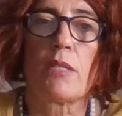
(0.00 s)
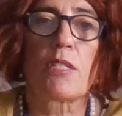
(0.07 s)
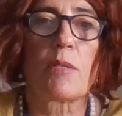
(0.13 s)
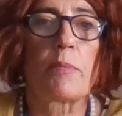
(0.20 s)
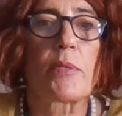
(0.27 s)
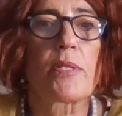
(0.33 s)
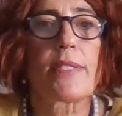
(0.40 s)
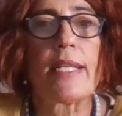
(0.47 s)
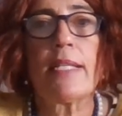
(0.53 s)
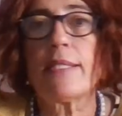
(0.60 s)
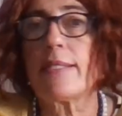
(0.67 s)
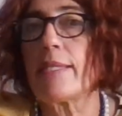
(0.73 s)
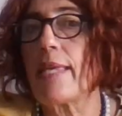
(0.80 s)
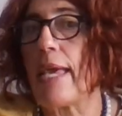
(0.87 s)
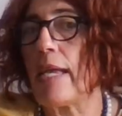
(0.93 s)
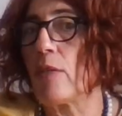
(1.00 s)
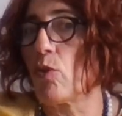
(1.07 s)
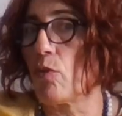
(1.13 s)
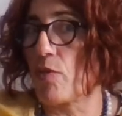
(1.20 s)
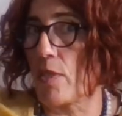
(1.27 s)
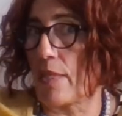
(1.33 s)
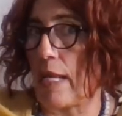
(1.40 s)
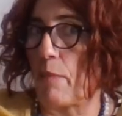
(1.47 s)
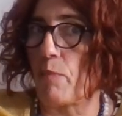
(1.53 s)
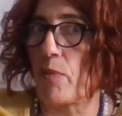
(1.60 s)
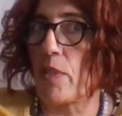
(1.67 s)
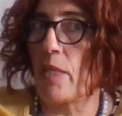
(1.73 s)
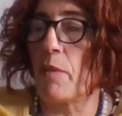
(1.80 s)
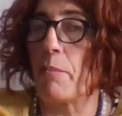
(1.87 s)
represents the end of something,